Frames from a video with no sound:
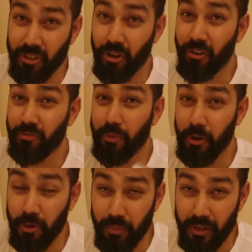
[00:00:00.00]
of
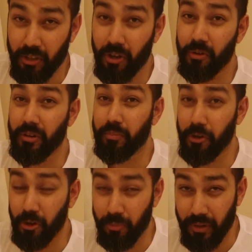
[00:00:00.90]
Pokemon Gold and
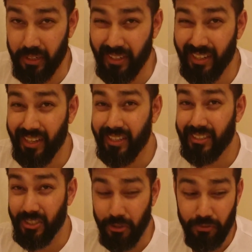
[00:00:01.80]
Pokemon
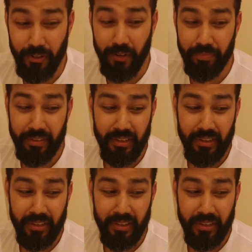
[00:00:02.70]
Silver.